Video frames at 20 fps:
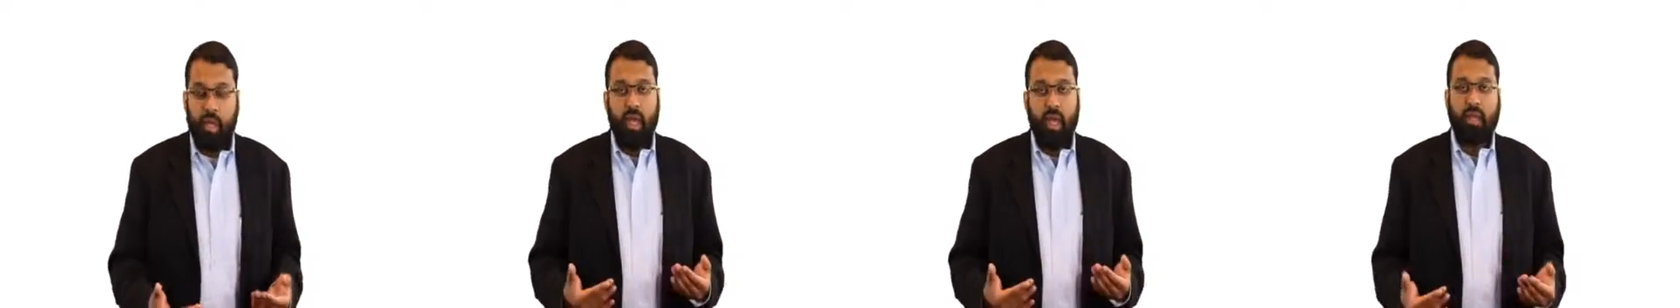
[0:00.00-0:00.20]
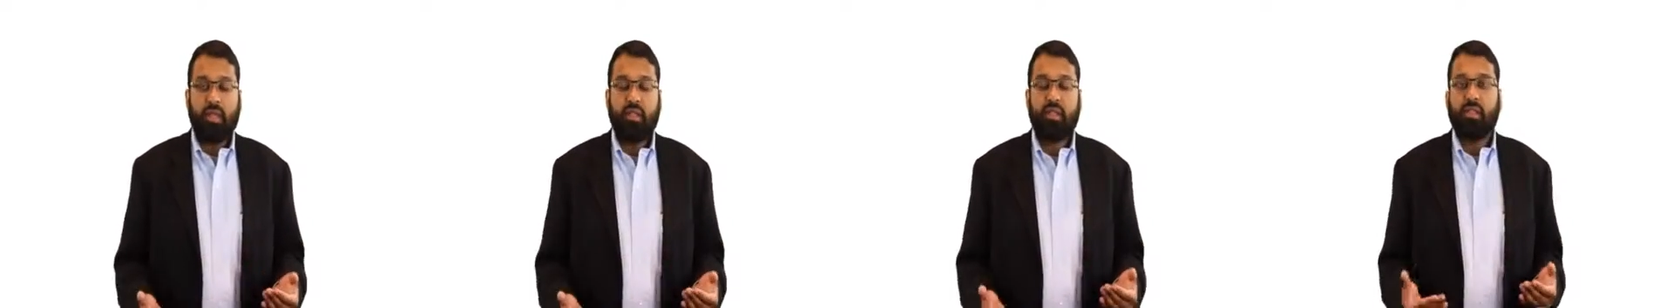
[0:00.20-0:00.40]

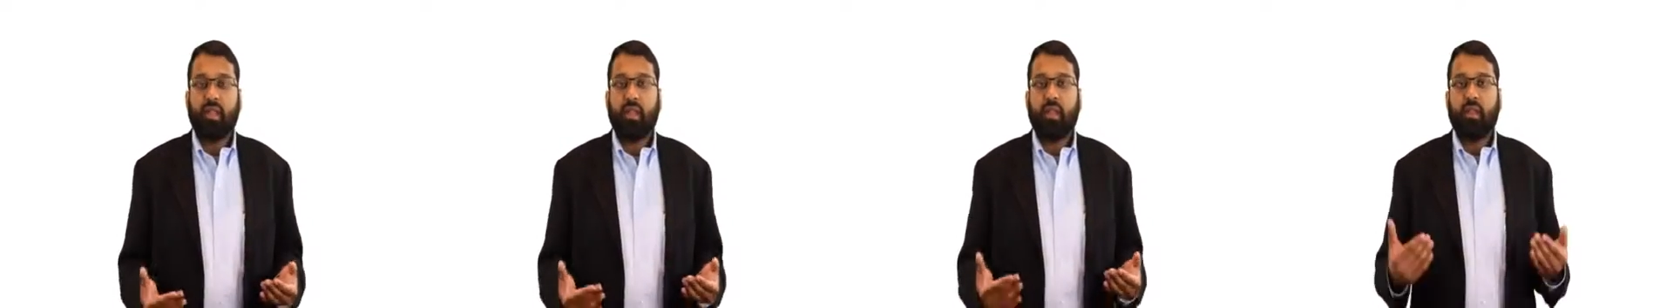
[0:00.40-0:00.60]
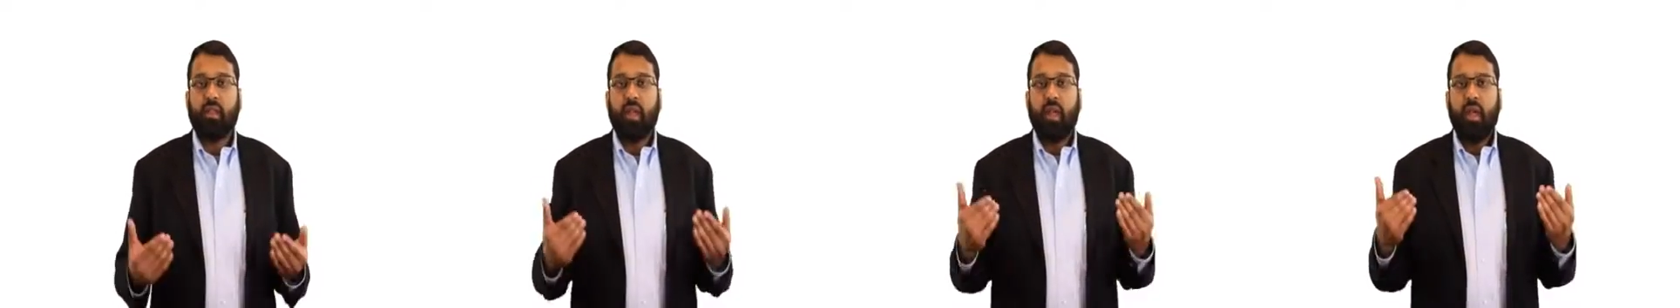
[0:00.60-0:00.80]
And he
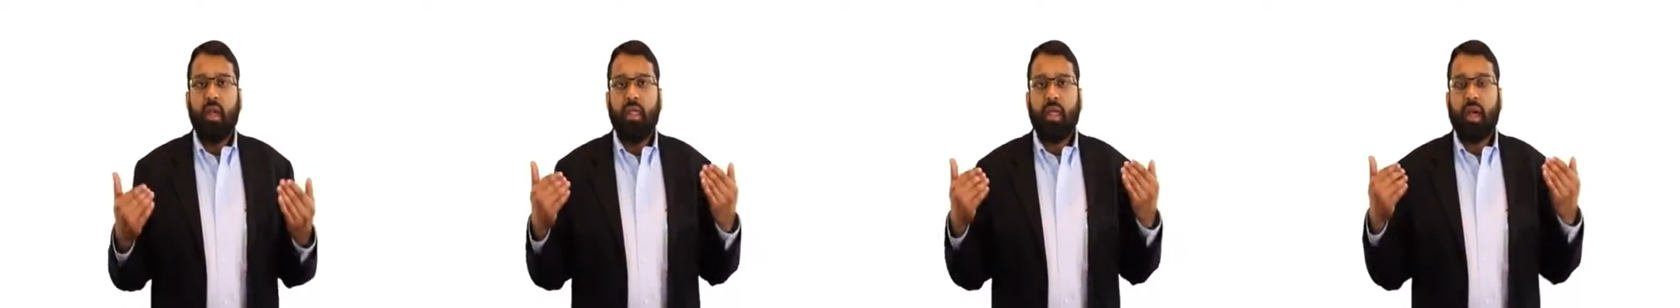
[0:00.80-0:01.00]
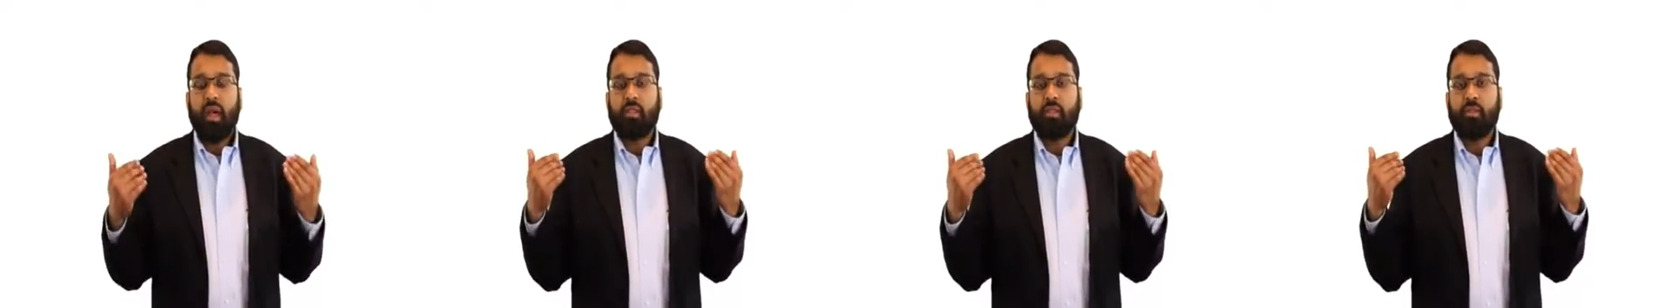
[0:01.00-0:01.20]
said
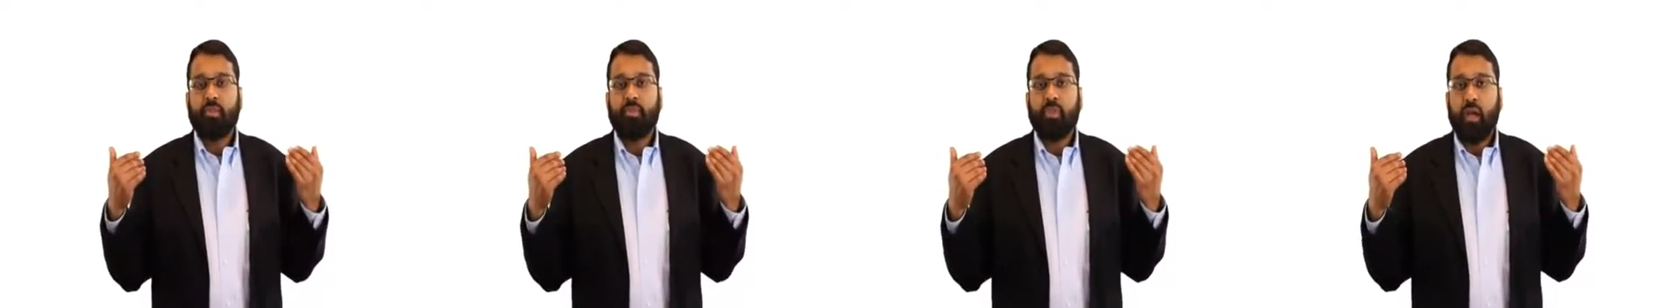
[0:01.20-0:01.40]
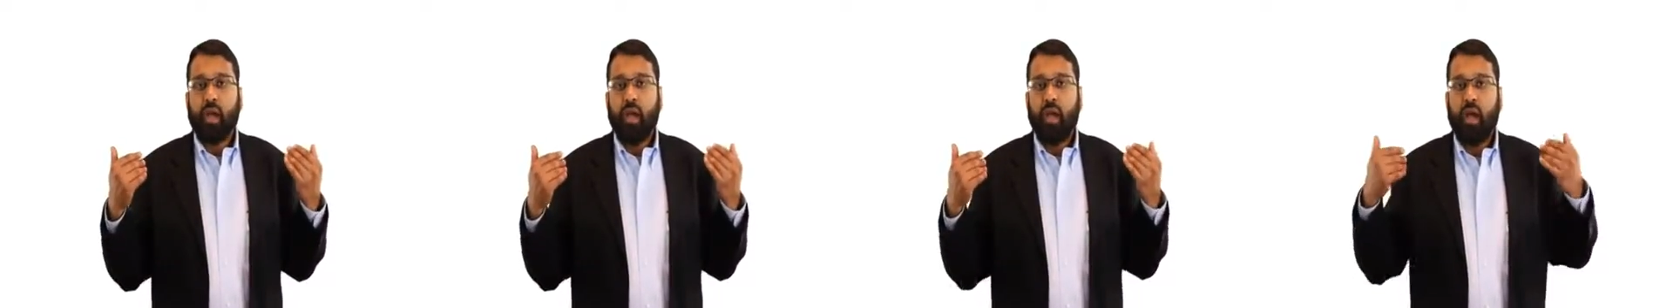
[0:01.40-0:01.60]
that
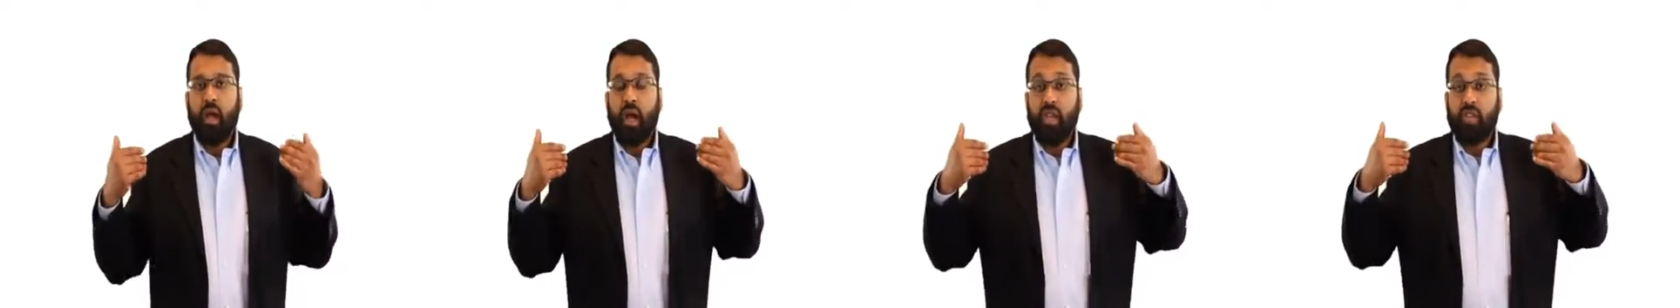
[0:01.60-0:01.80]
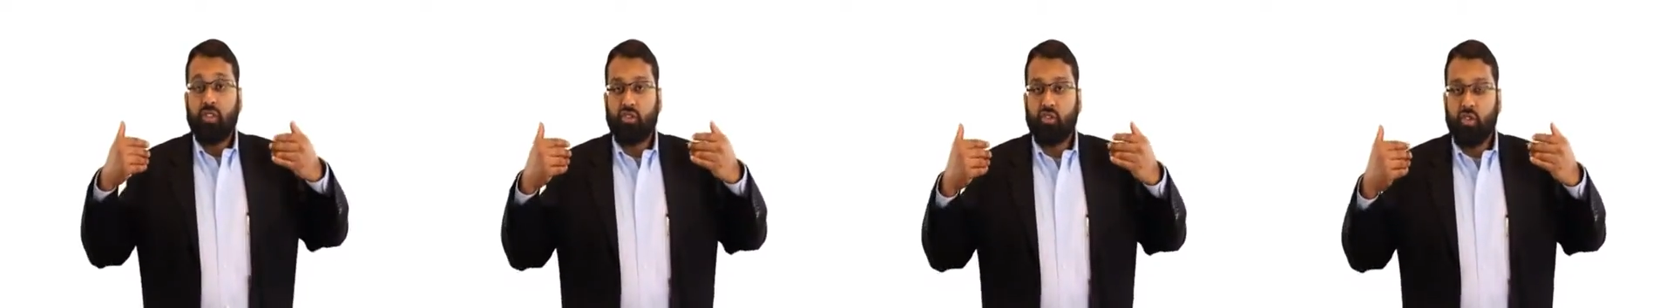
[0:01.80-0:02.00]

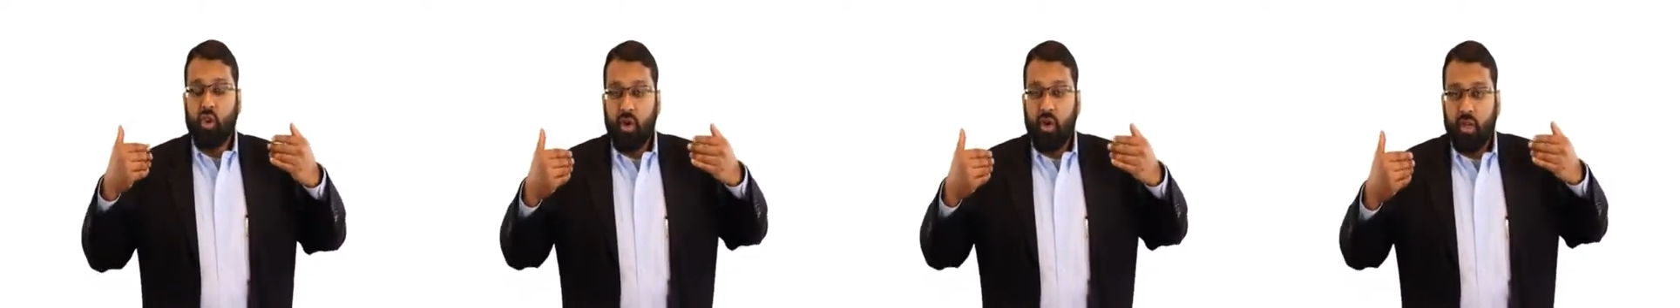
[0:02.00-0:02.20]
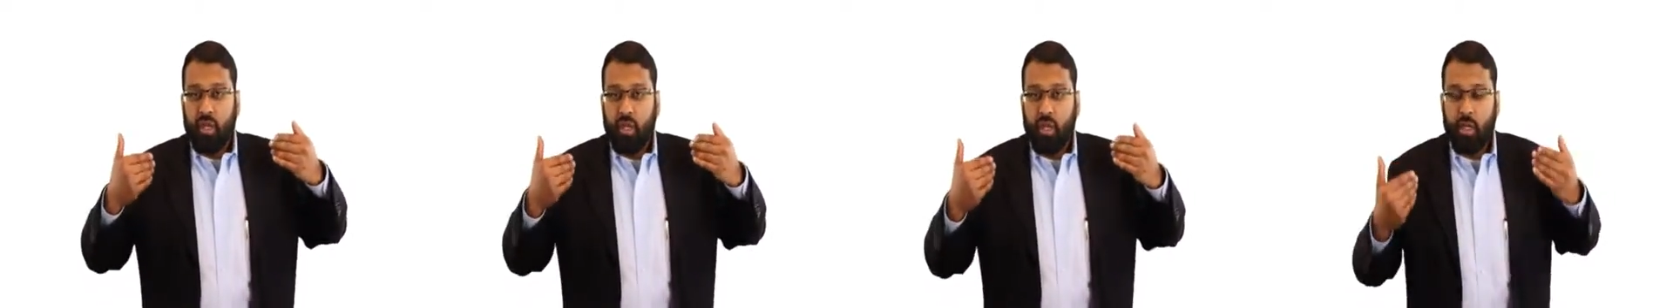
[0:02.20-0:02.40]
I
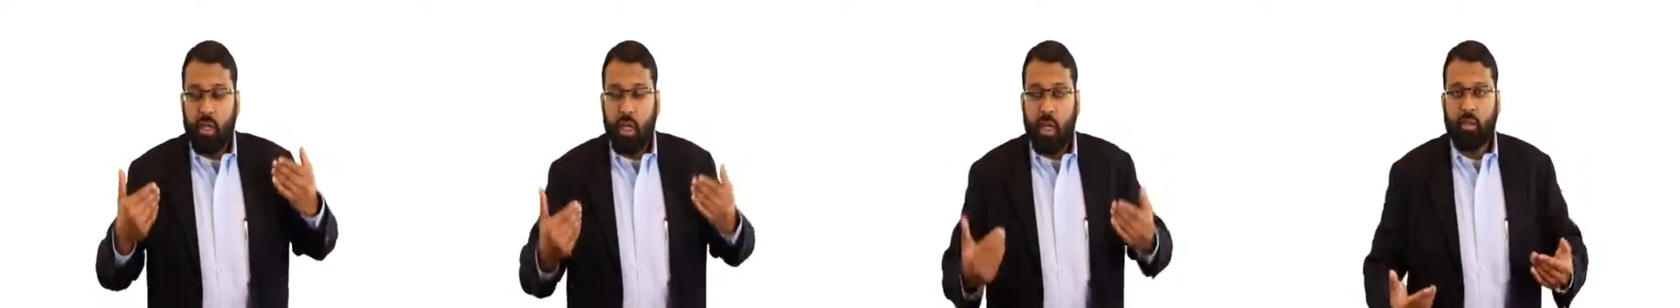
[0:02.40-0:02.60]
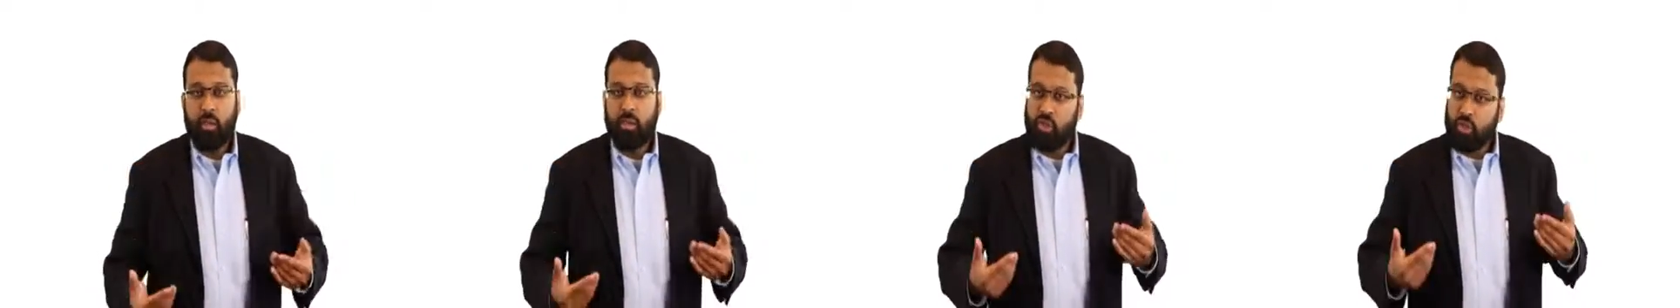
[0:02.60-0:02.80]
strongly
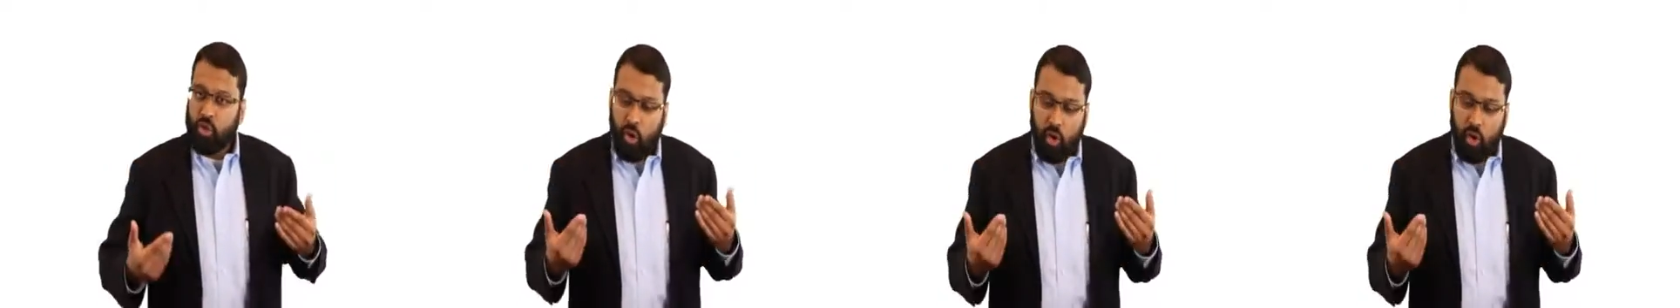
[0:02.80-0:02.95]
encourage